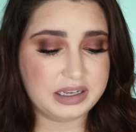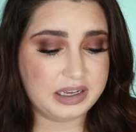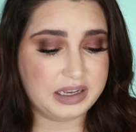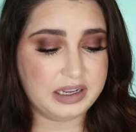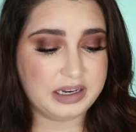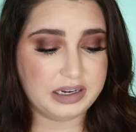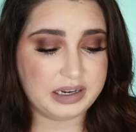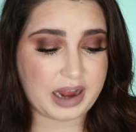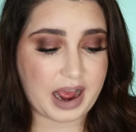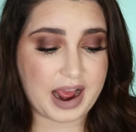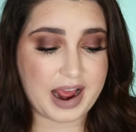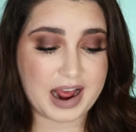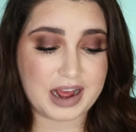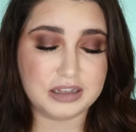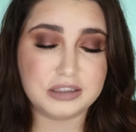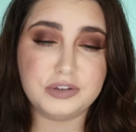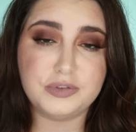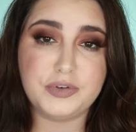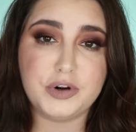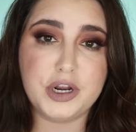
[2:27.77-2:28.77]
and I
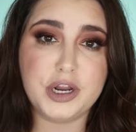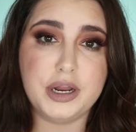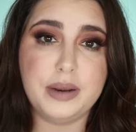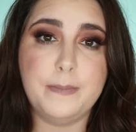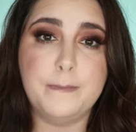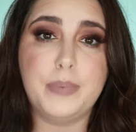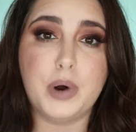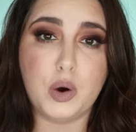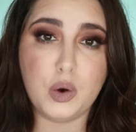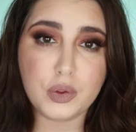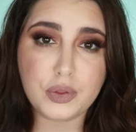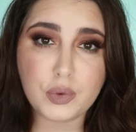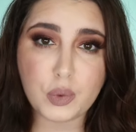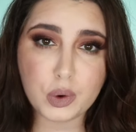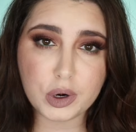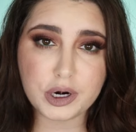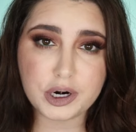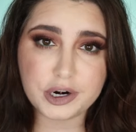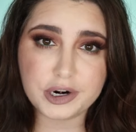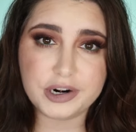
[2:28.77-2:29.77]
asked for it in both
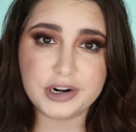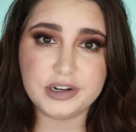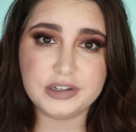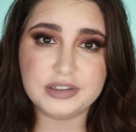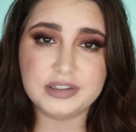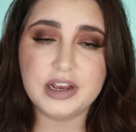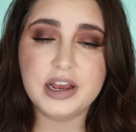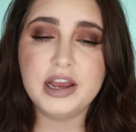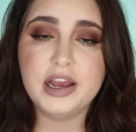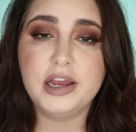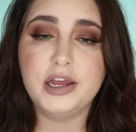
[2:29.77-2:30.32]
orders